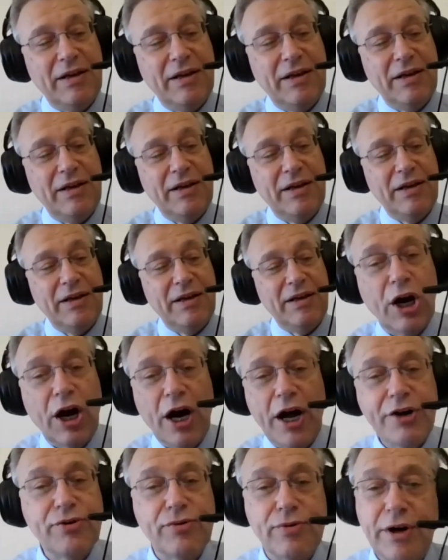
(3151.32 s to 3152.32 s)
ask for
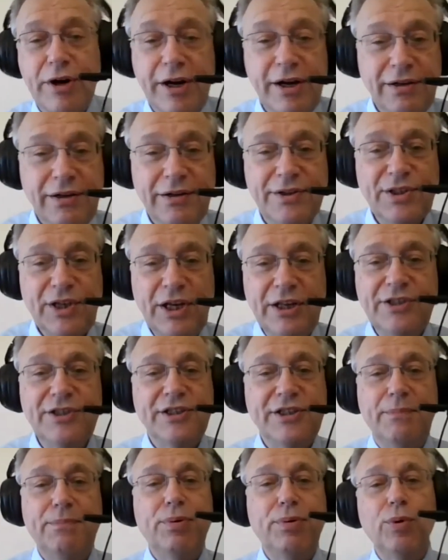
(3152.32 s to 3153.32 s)
guardrails and
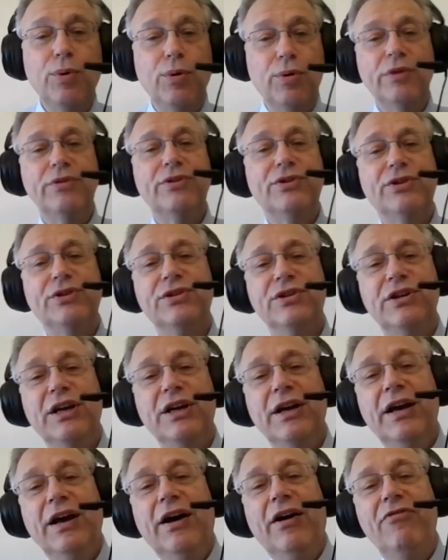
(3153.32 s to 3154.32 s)
support.
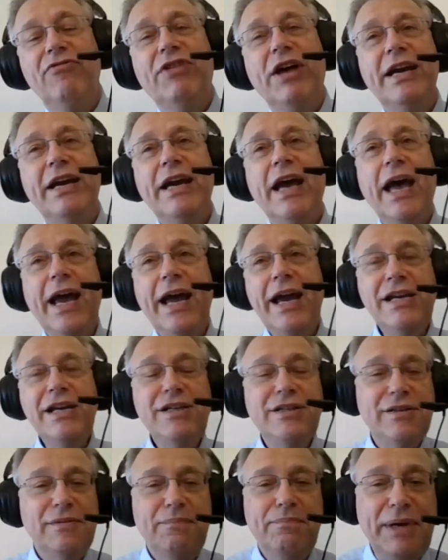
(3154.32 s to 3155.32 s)
They hate
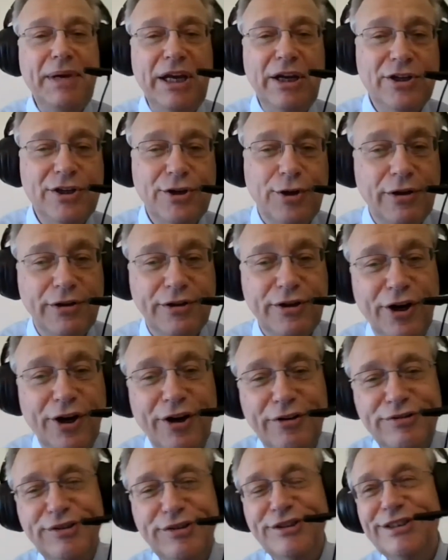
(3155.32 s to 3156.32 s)
being told off
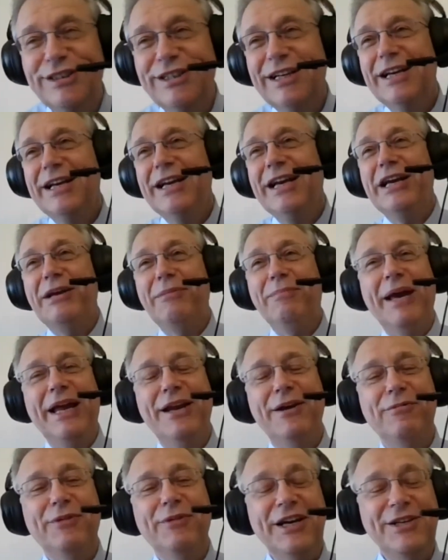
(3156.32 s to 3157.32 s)
in many
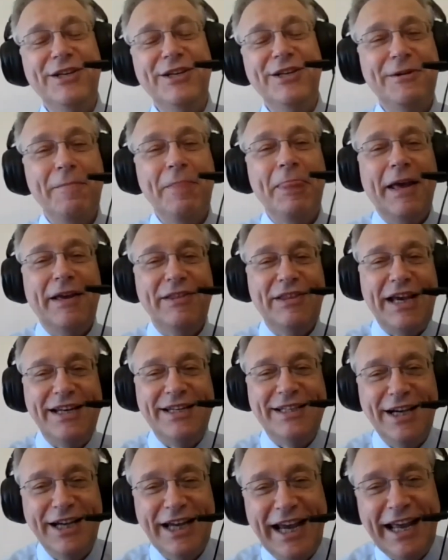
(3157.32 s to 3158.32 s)
ways. They
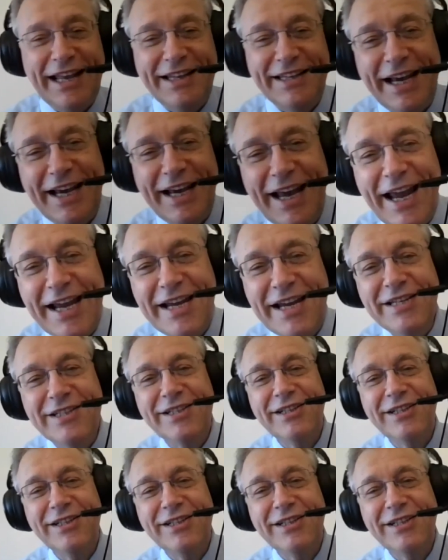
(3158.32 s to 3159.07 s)
hate